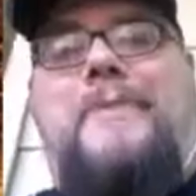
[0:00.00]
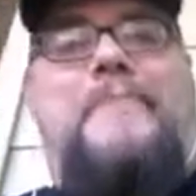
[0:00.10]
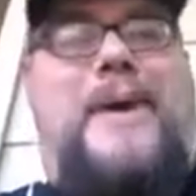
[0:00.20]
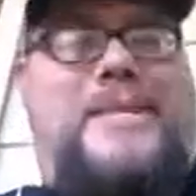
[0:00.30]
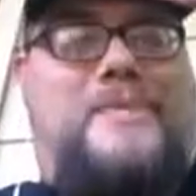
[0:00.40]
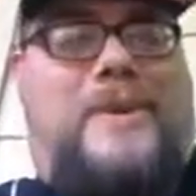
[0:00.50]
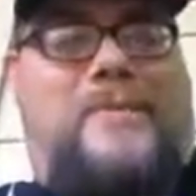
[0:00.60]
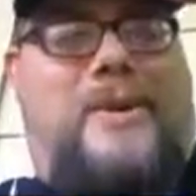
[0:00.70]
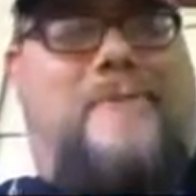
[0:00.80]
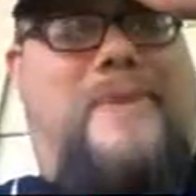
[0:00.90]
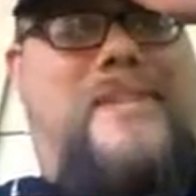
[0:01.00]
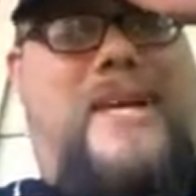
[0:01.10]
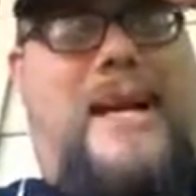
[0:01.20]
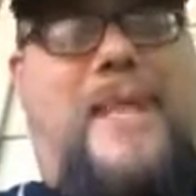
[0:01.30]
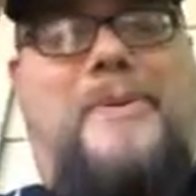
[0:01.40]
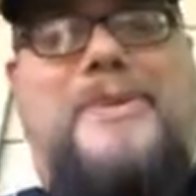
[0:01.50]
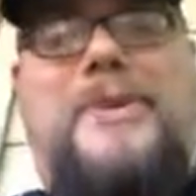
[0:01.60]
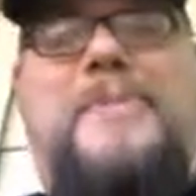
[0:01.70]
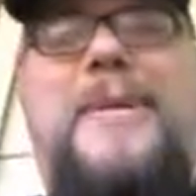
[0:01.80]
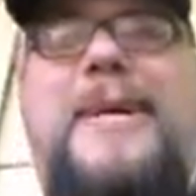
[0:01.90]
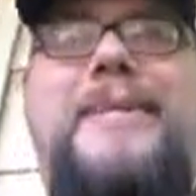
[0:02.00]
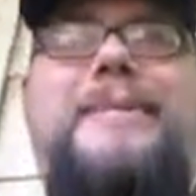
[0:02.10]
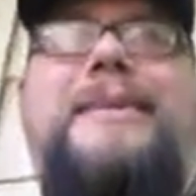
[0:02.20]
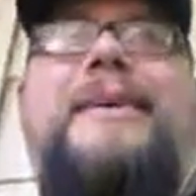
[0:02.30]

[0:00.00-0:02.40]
the best memory of exactly what took place,